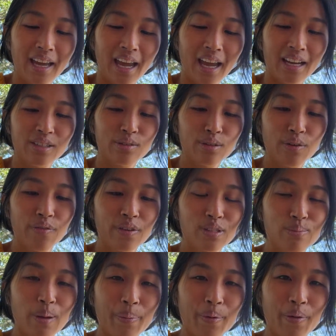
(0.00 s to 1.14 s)
And don't know if it's
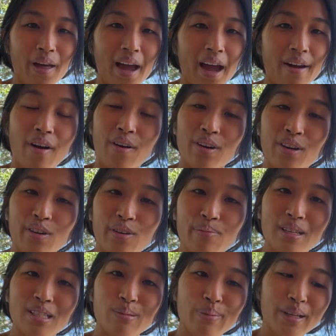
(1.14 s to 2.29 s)
people that have already heard my
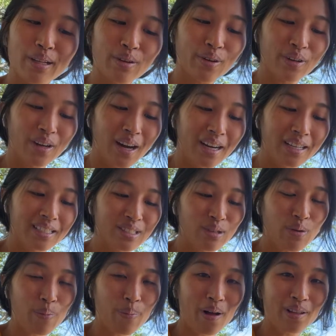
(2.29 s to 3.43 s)
spiel or not.
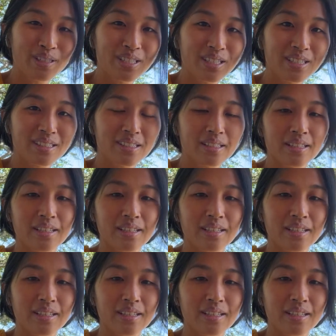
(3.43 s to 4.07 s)
So apologies.